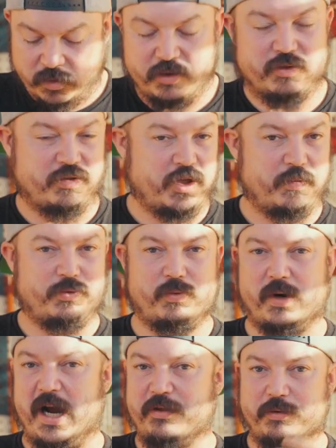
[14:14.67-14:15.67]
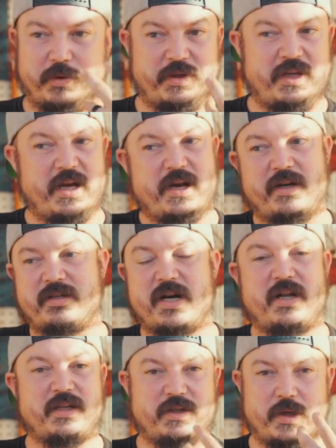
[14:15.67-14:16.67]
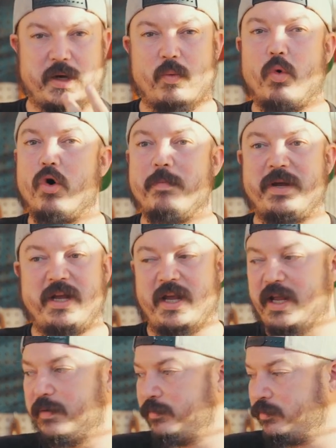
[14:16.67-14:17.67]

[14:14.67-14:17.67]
just comes right through at the end. It's kind of this like warming heat.